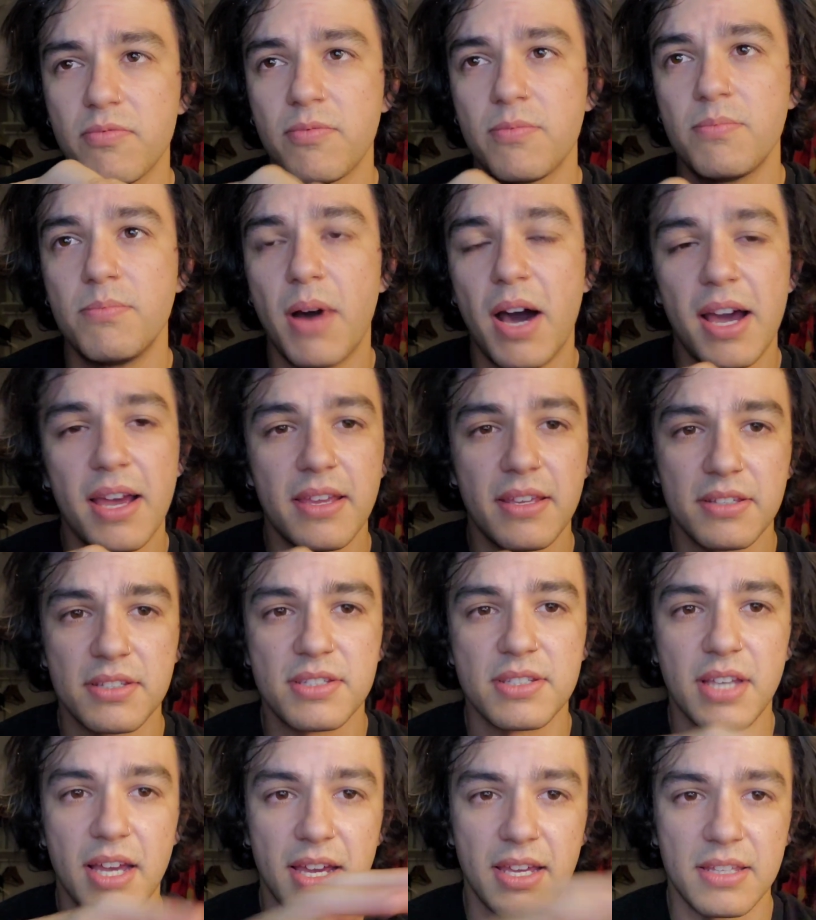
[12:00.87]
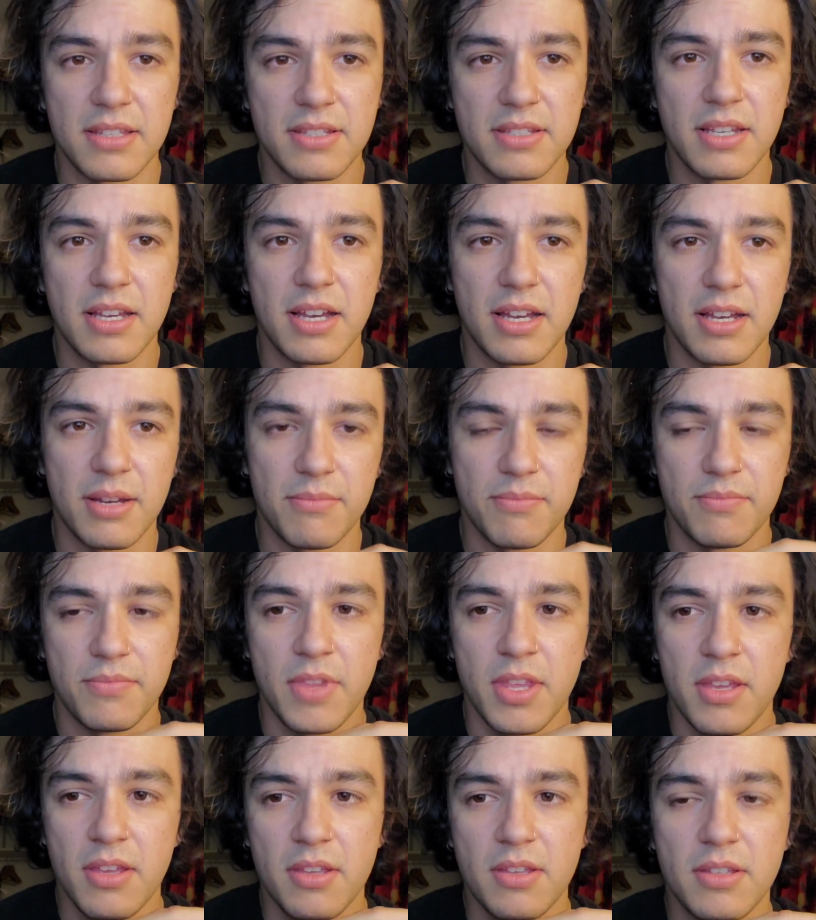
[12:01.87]
buying sites.
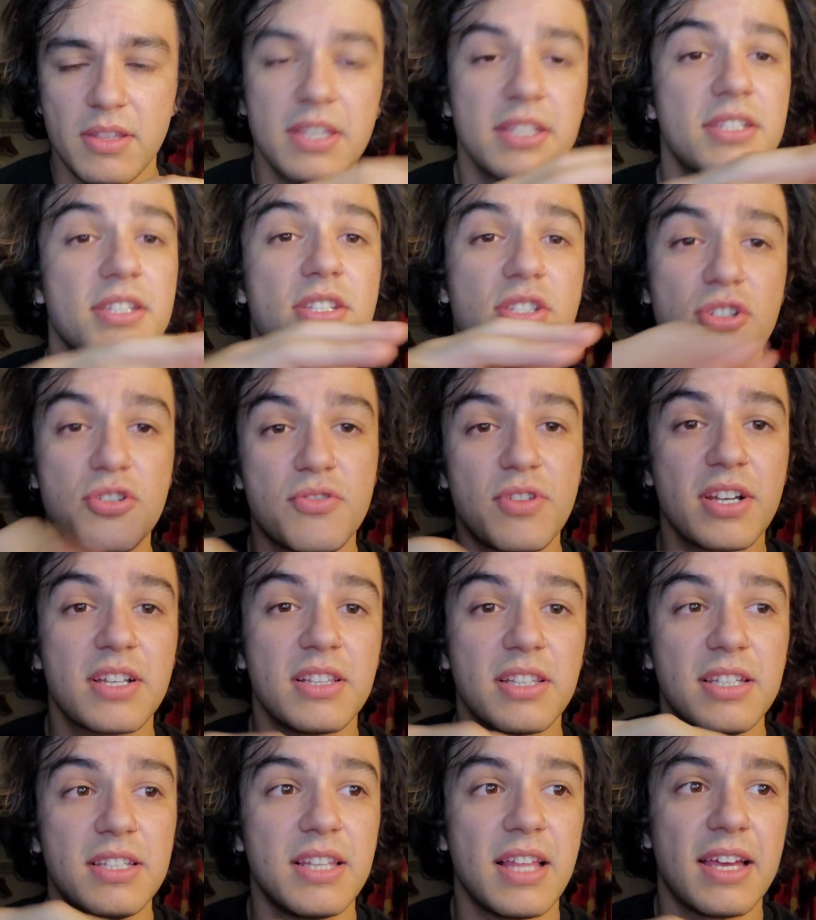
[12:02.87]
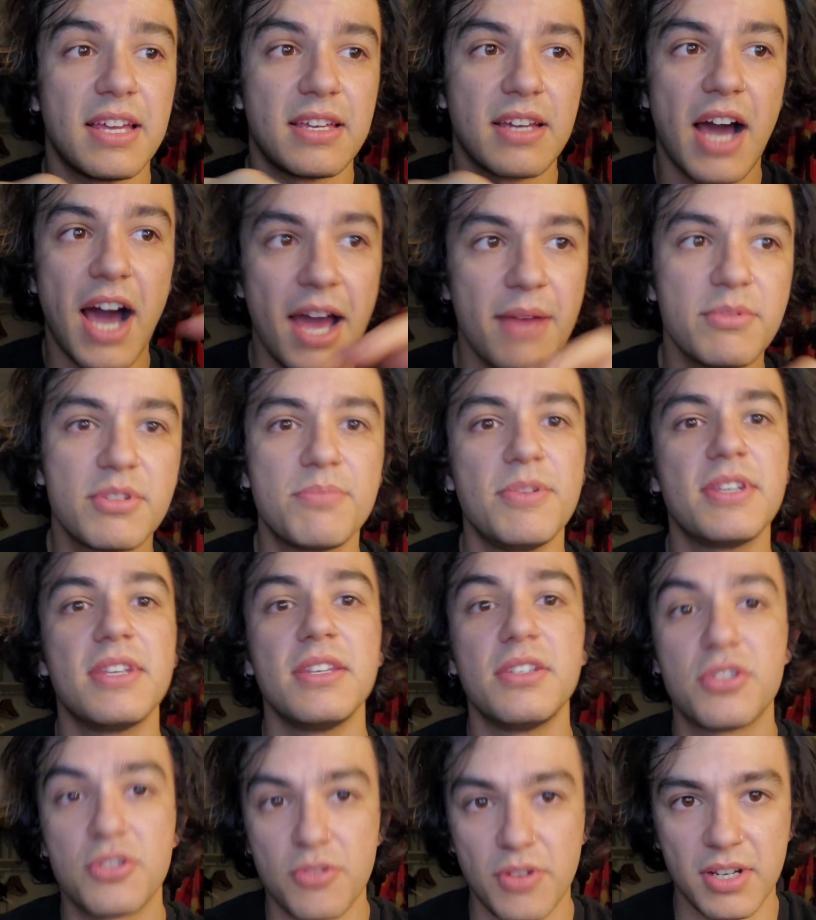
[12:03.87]
This is strictly like, I'm
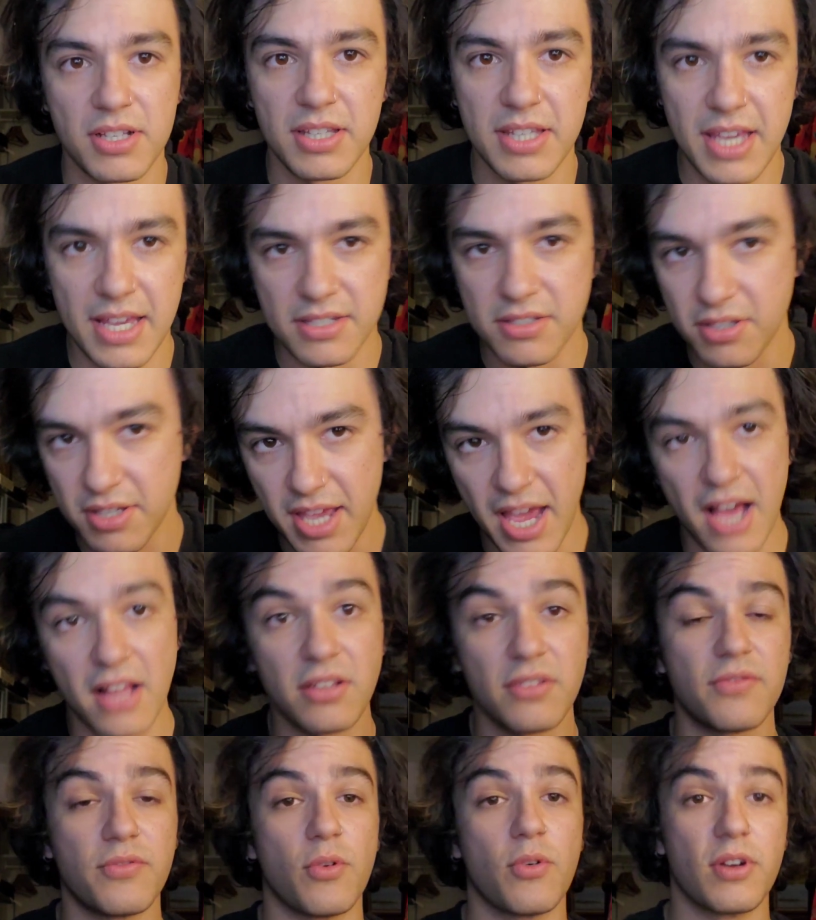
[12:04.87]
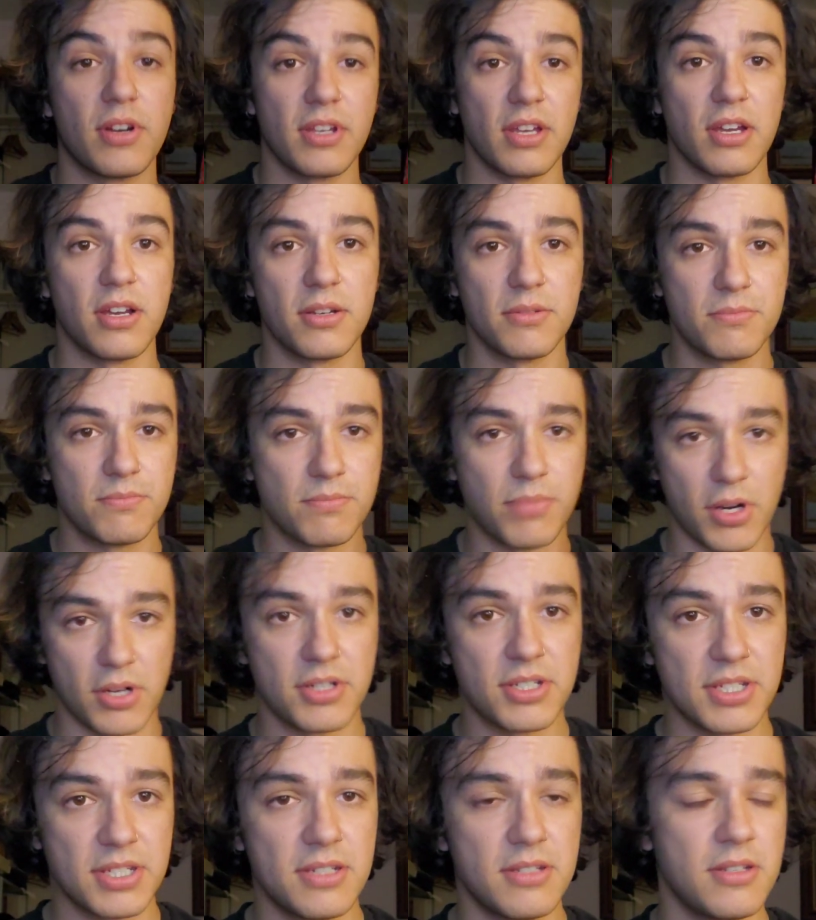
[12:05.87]
speaking strictly as a California
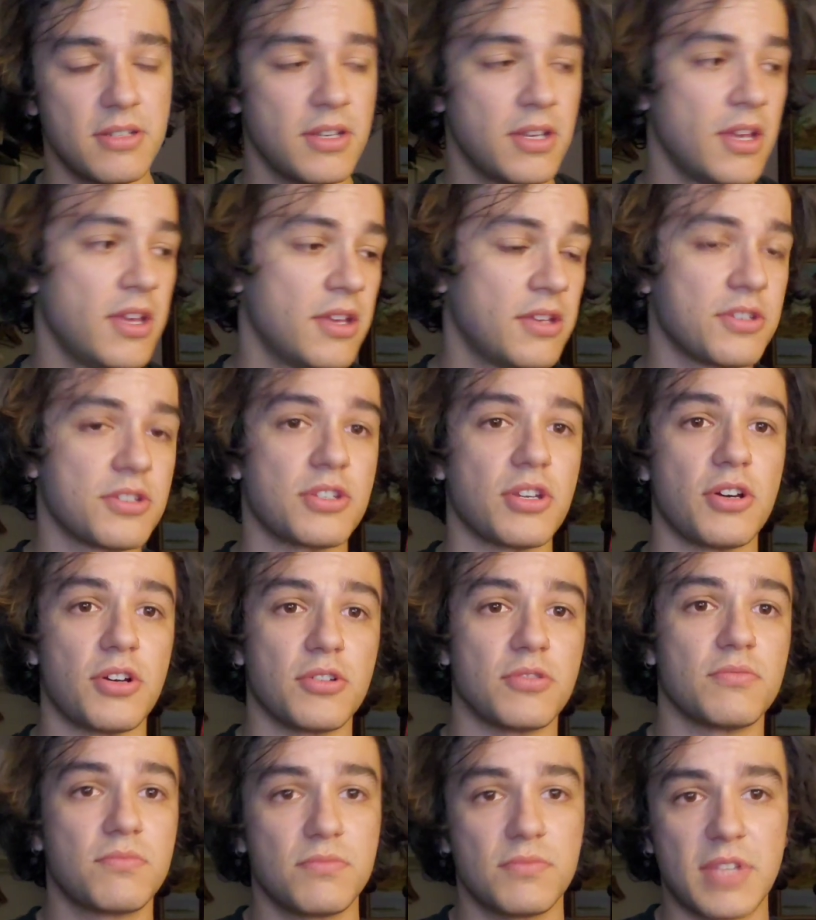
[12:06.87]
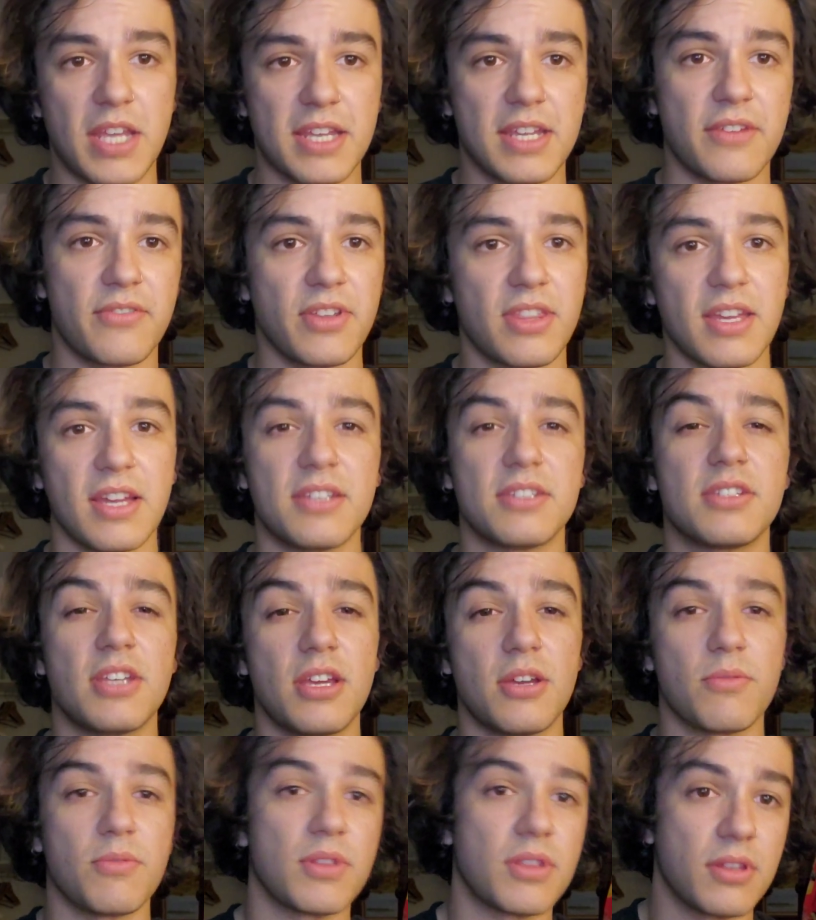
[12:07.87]
person, so take everything I
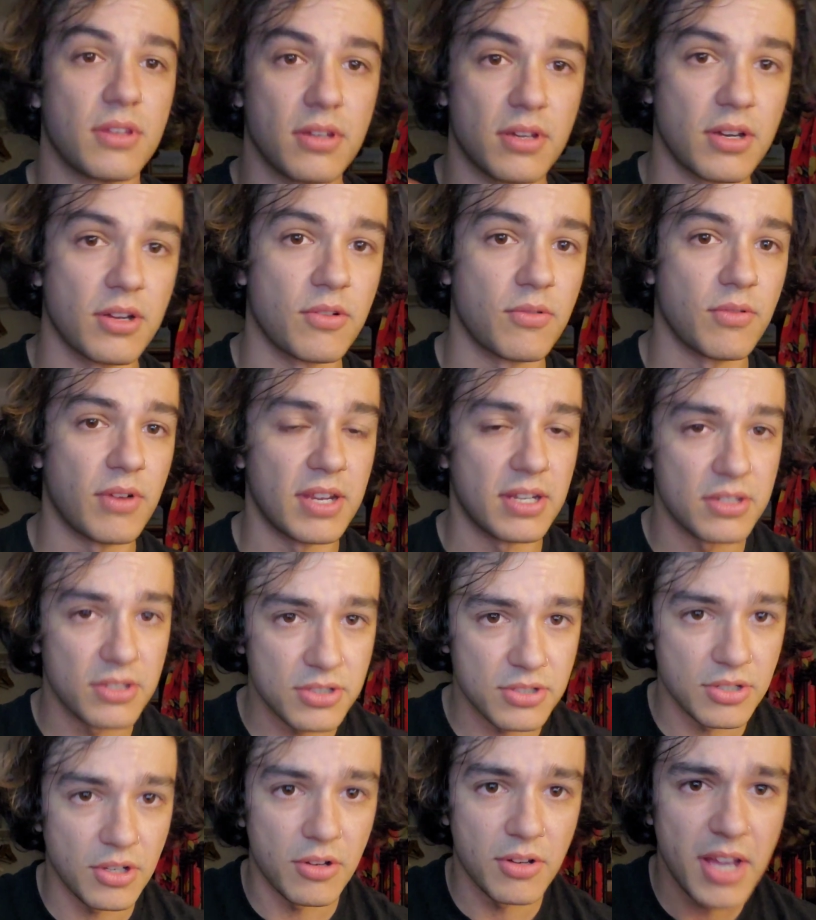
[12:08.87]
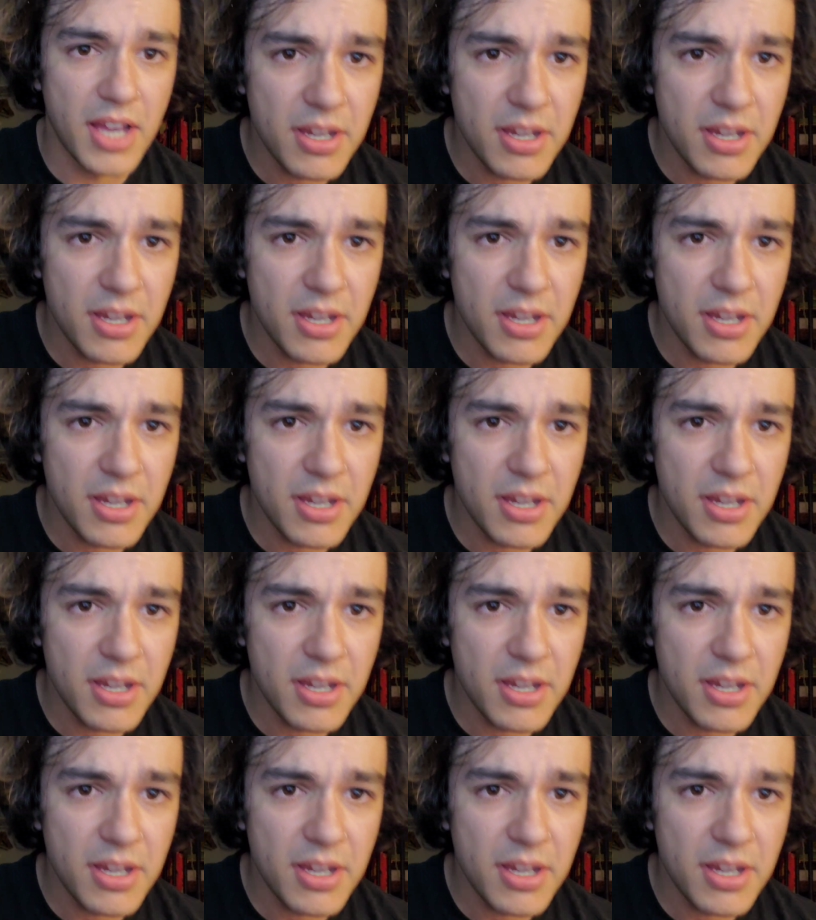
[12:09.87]
say with a grain of salt.